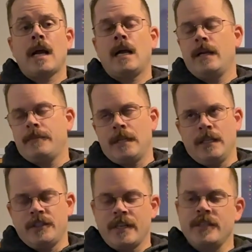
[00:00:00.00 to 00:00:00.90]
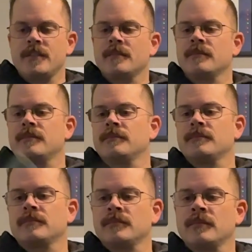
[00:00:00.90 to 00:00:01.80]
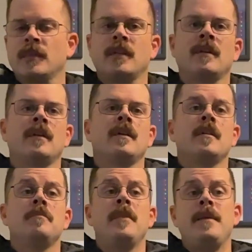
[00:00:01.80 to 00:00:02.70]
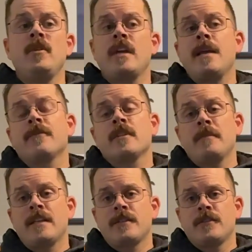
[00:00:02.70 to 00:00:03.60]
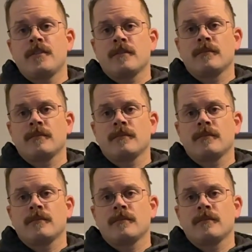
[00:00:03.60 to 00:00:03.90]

I apologize. Maybe you came for the message.